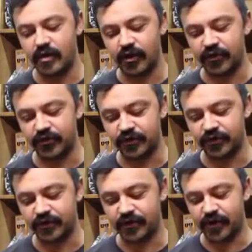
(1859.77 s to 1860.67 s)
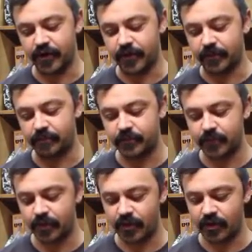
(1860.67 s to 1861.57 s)
It's just a
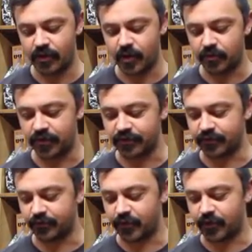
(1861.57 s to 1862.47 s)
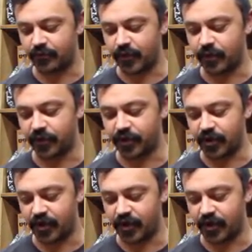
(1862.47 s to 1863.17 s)
piece of fretboard cut